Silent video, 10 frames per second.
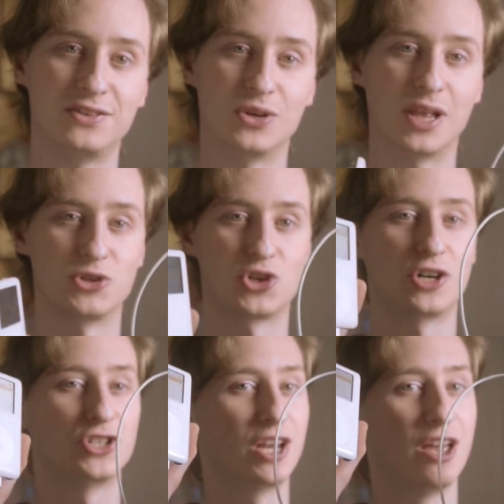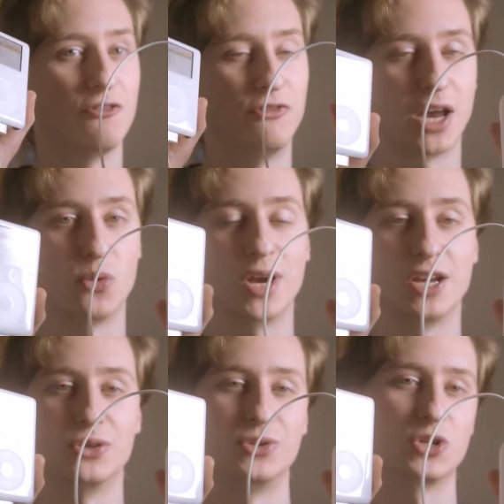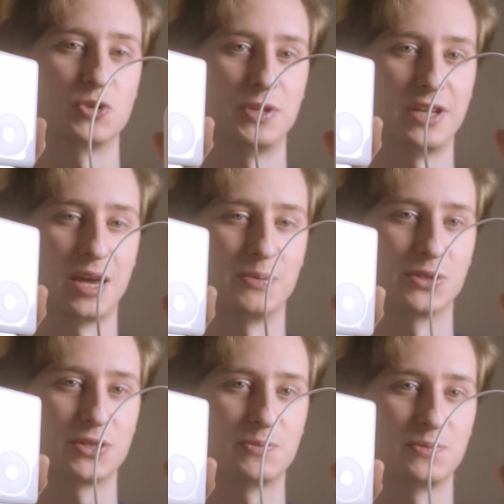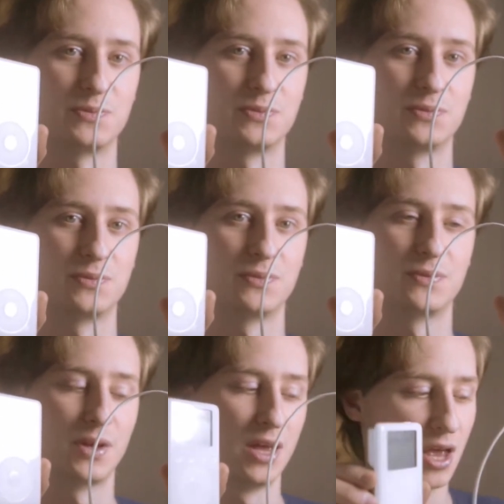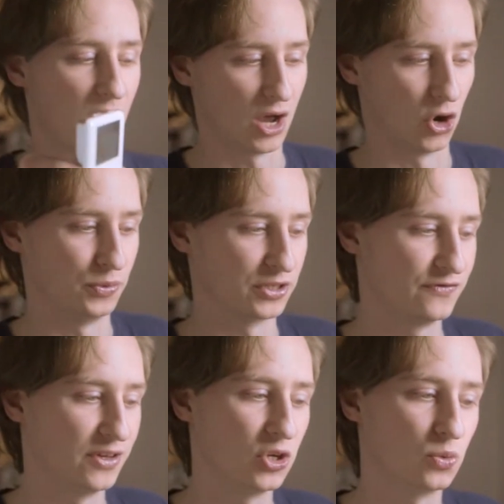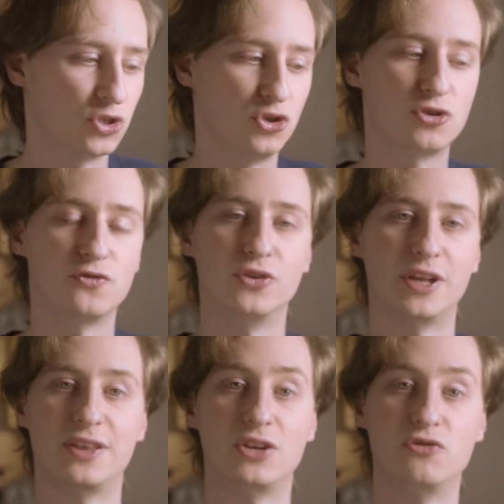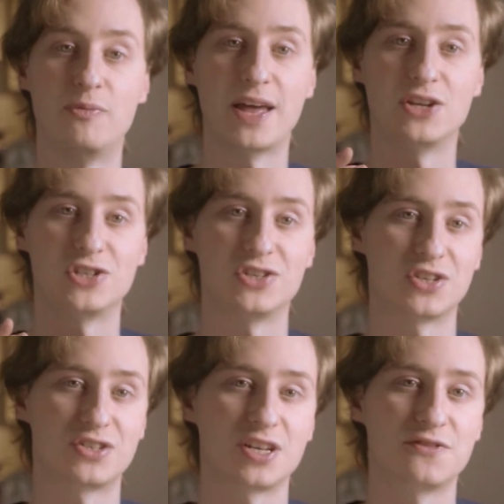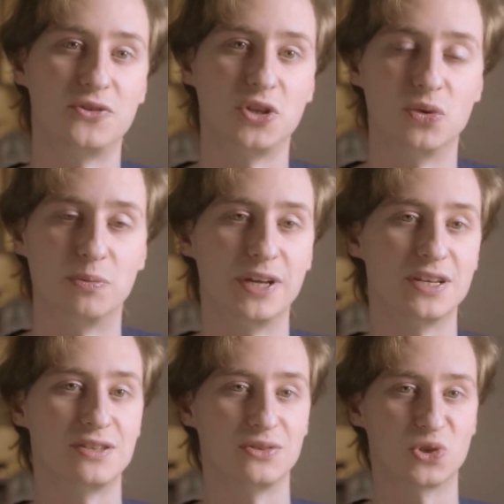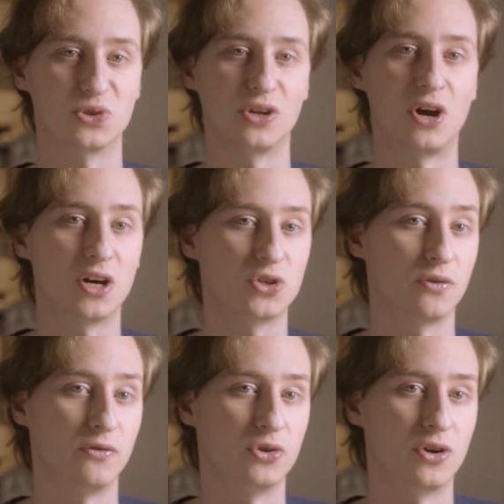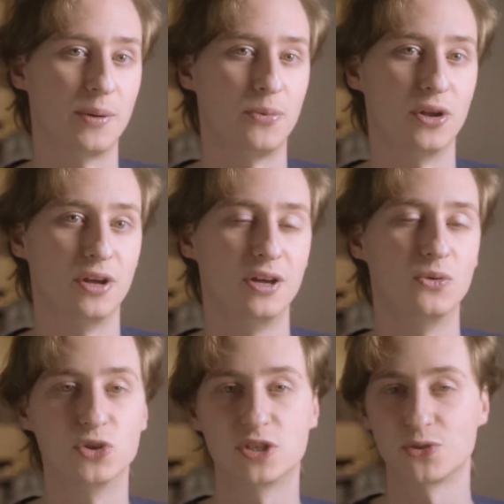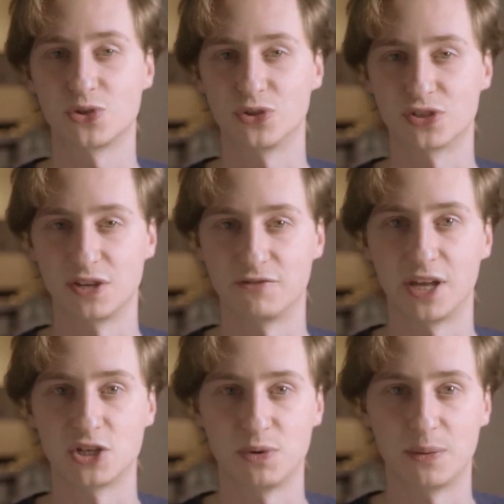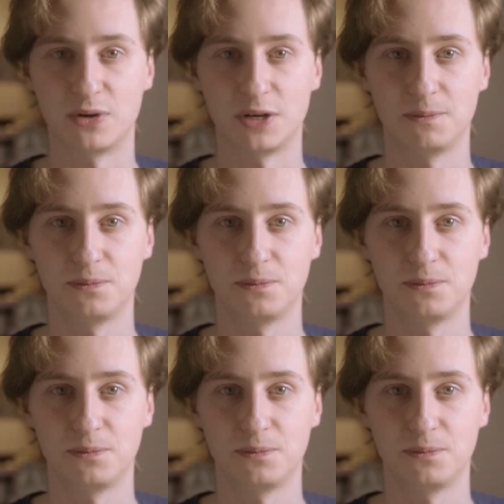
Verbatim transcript: to allow charging via regular U S B cables. I hope this video was useful and that you've managed to successfully replace the internal hard drive of your iPod with some solid-state flash memory.